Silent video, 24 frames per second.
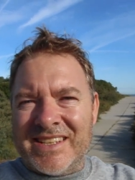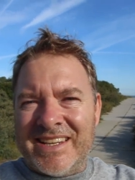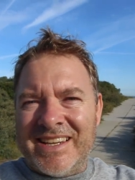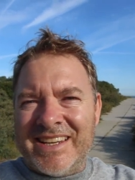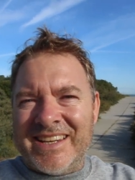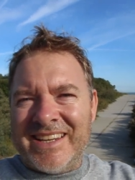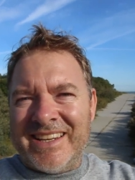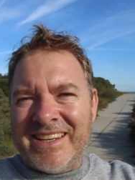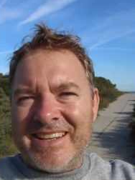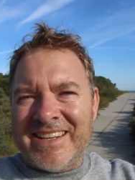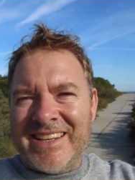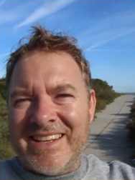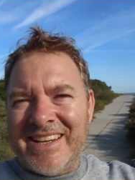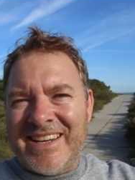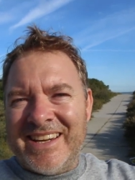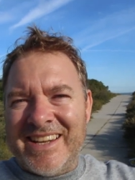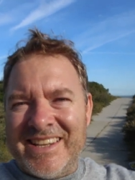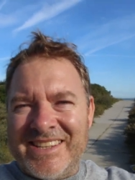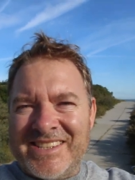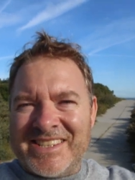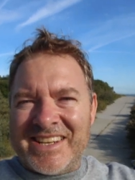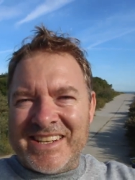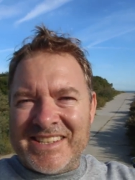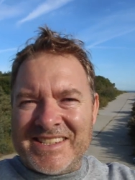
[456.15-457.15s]
uh,
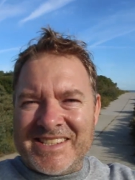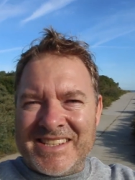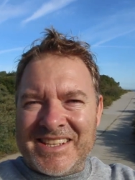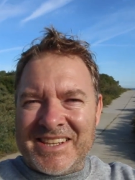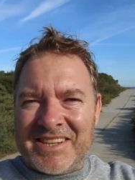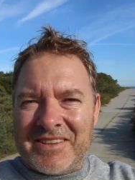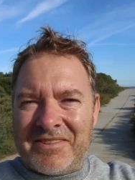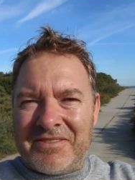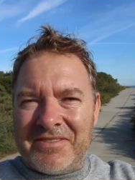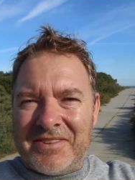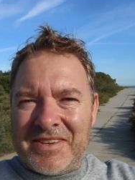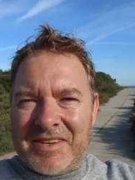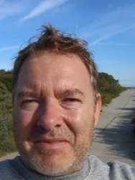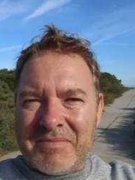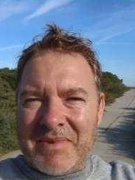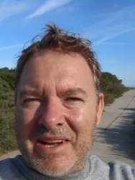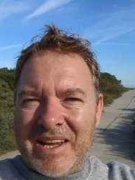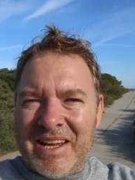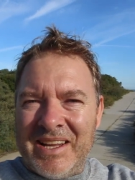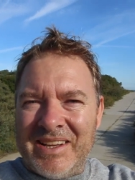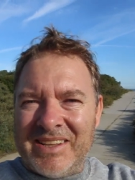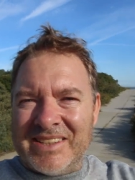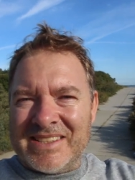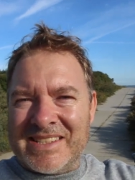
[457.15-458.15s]
chasing the
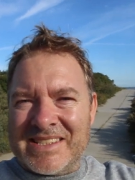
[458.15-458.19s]
female,